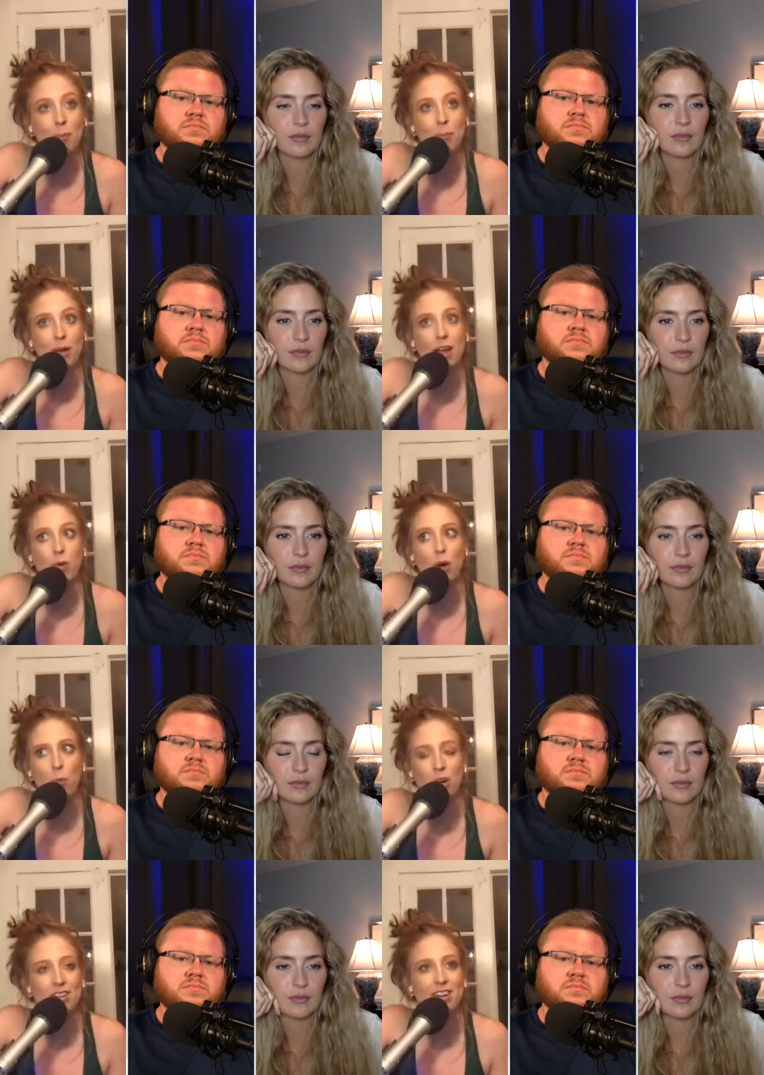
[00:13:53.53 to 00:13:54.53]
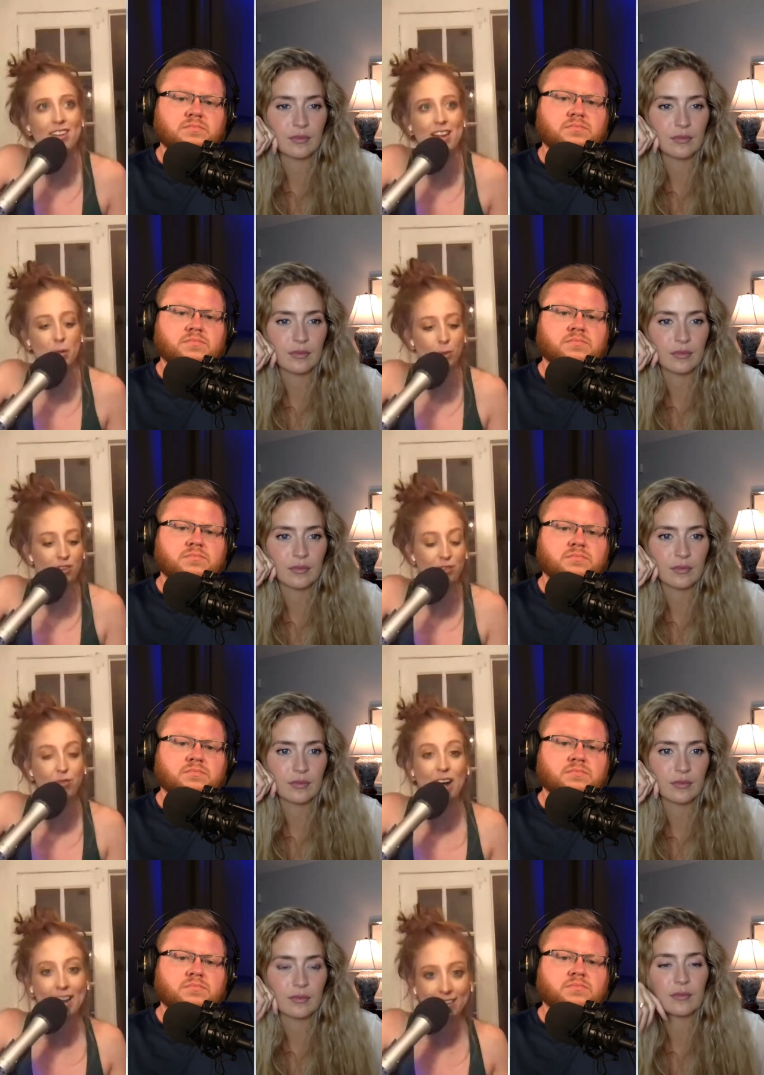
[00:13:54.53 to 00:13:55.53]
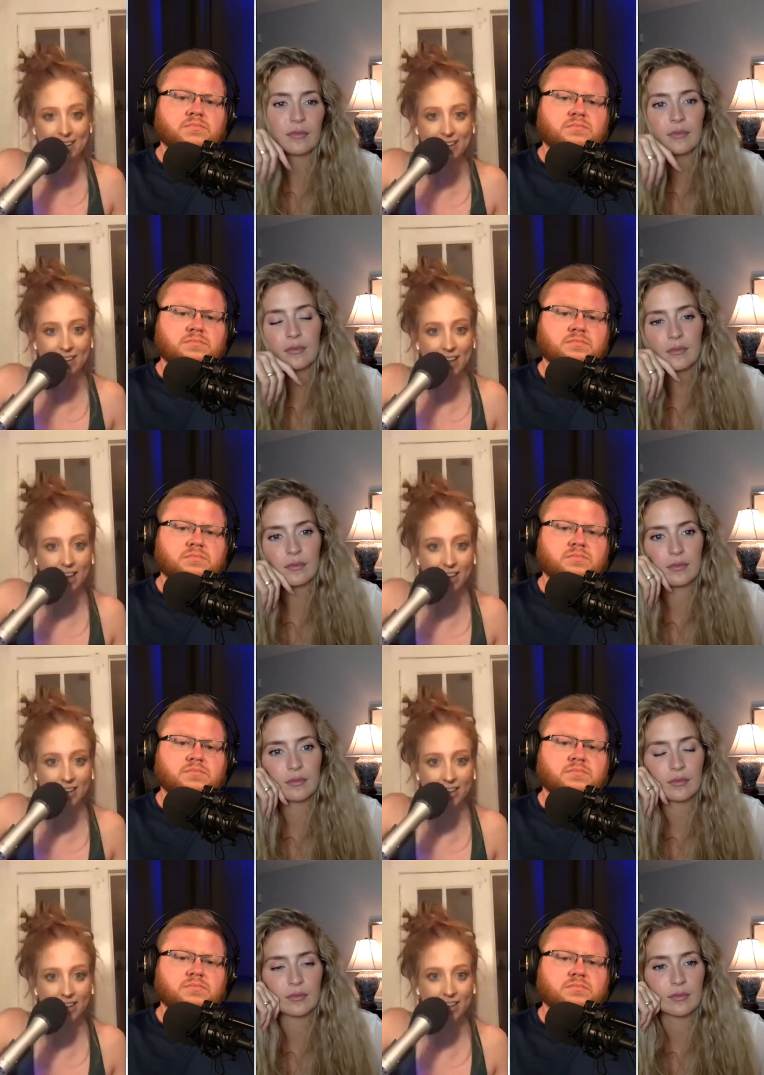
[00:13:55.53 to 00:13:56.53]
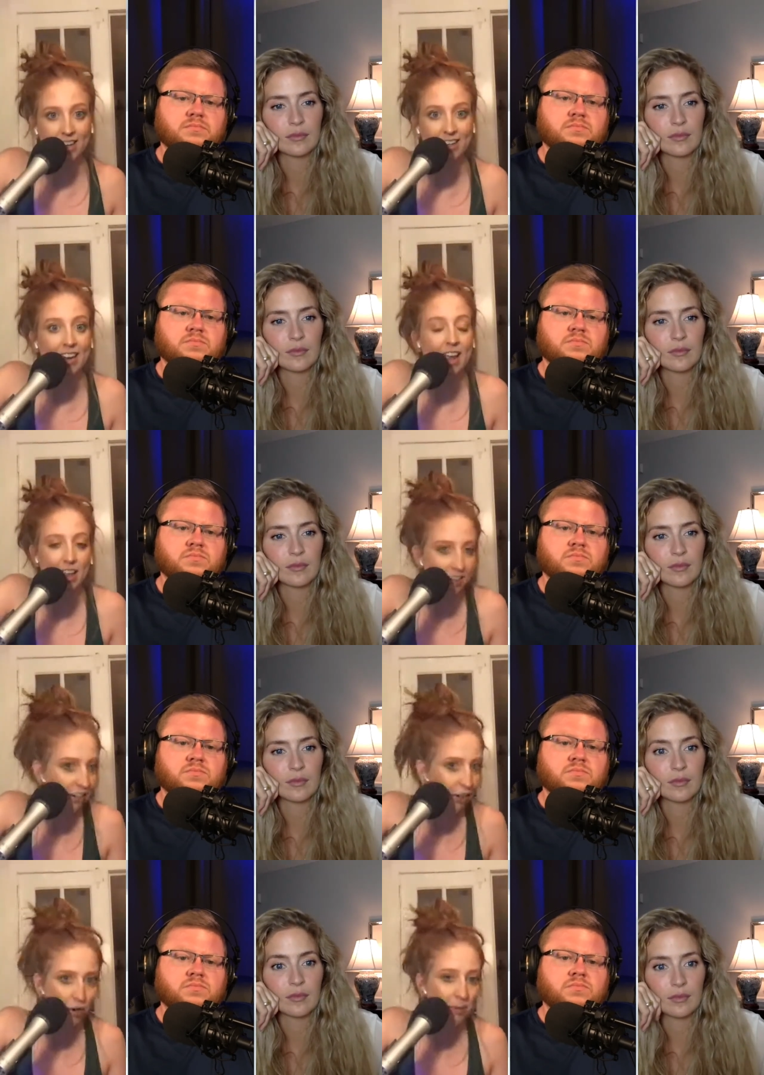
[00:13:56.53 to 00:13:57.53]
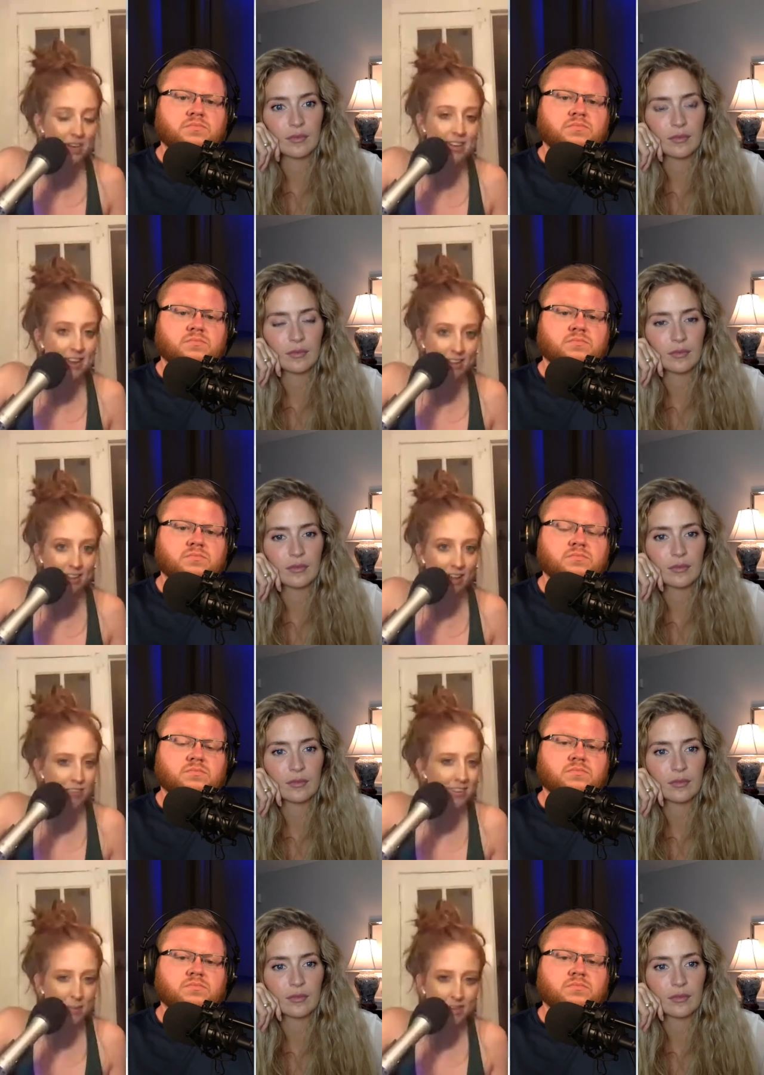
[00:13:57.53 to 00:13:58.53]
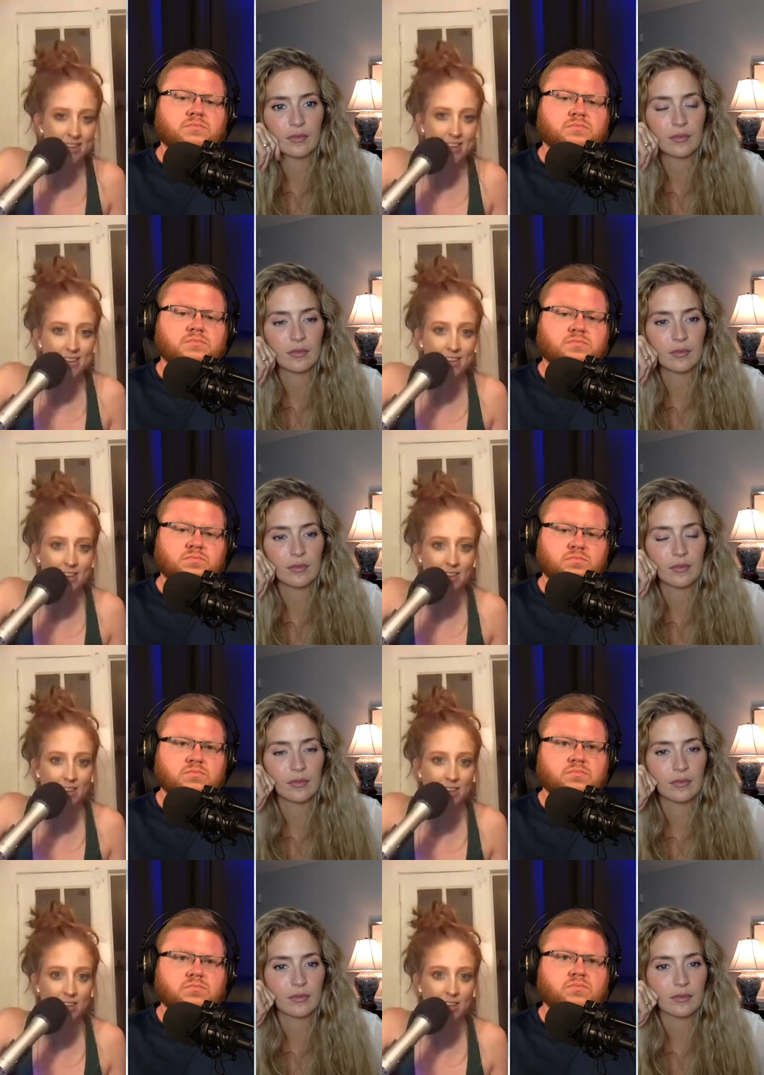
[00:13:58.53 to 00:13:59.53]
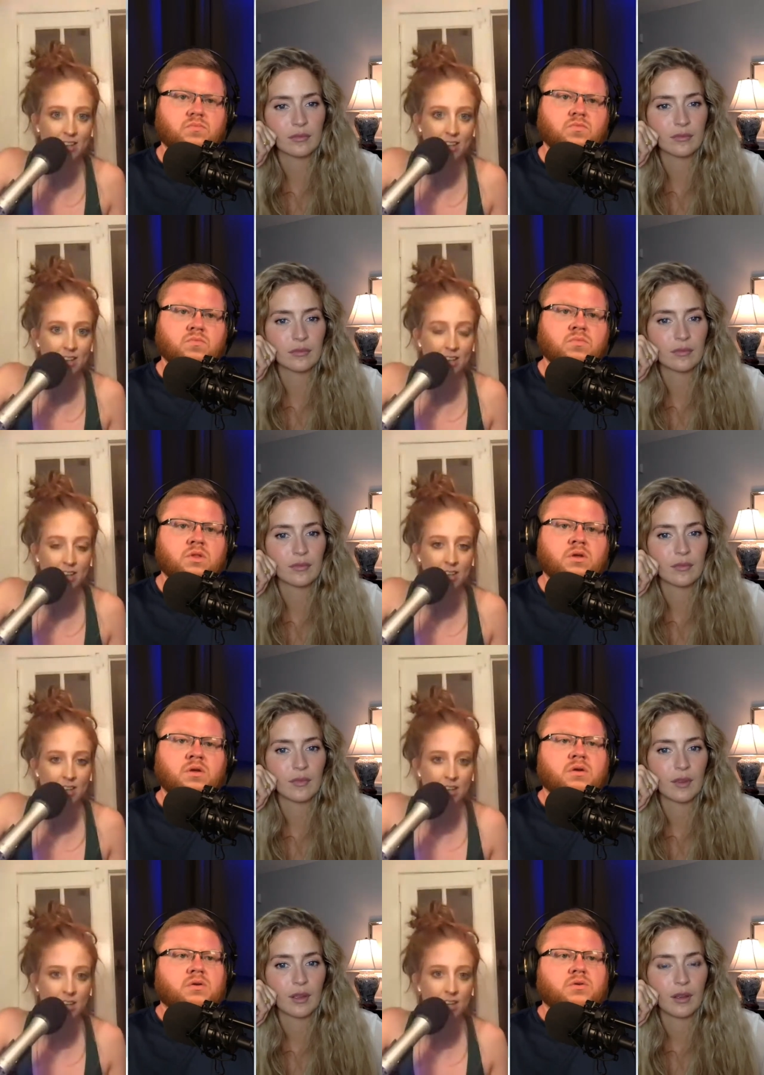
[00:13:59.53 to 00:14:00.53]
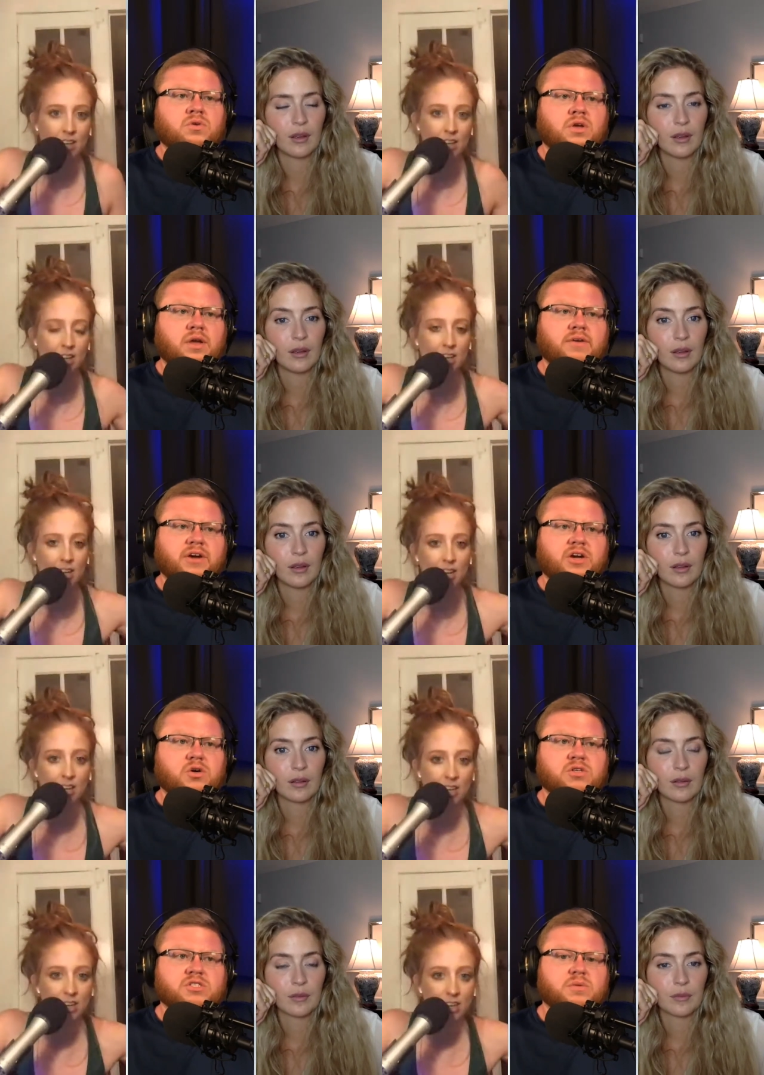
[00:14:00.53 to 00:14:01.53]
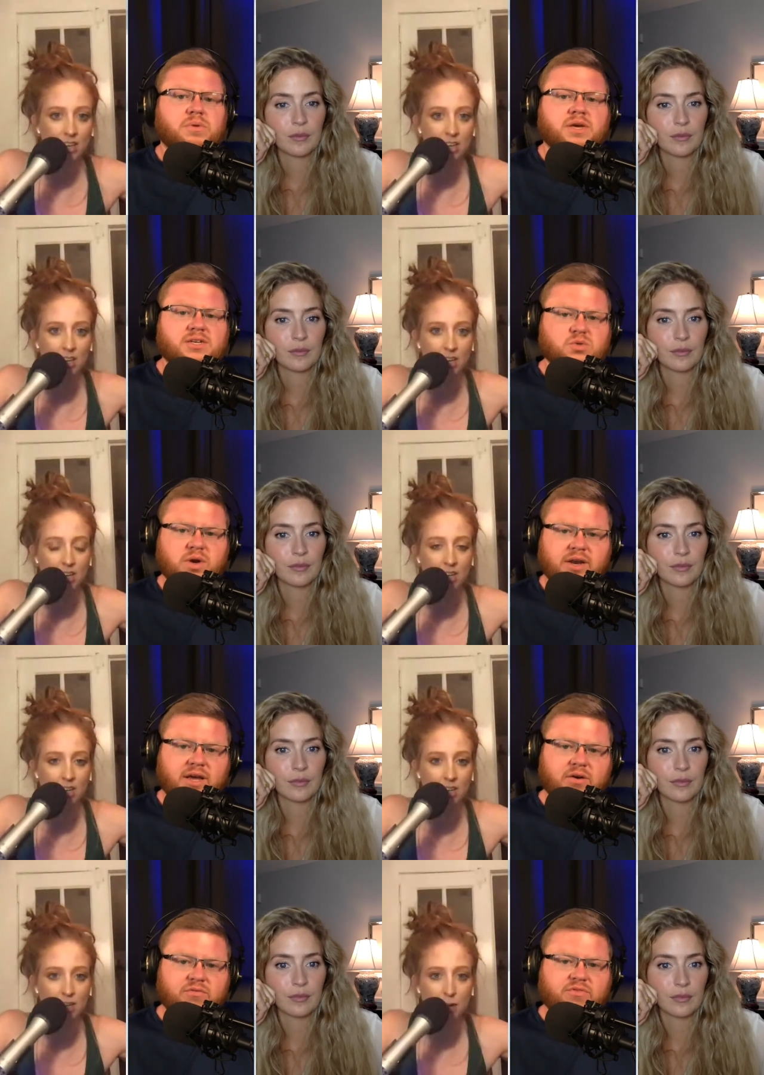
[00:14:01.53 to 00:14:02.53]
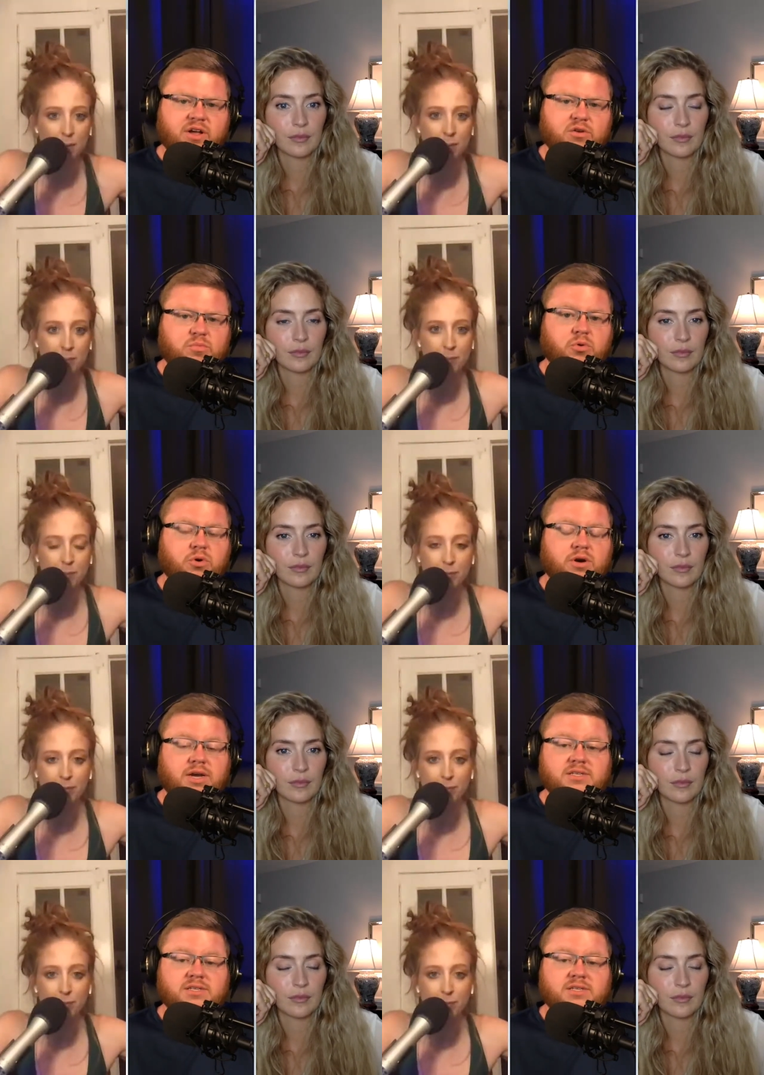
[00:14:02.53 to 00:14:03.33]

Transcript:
Speaker 1: but what's an example of them violating that in, like, you know what I mean, in daily life? Does that make sense?
Speaker 2: Mm-hmm. If I call C P S right now and file a report, as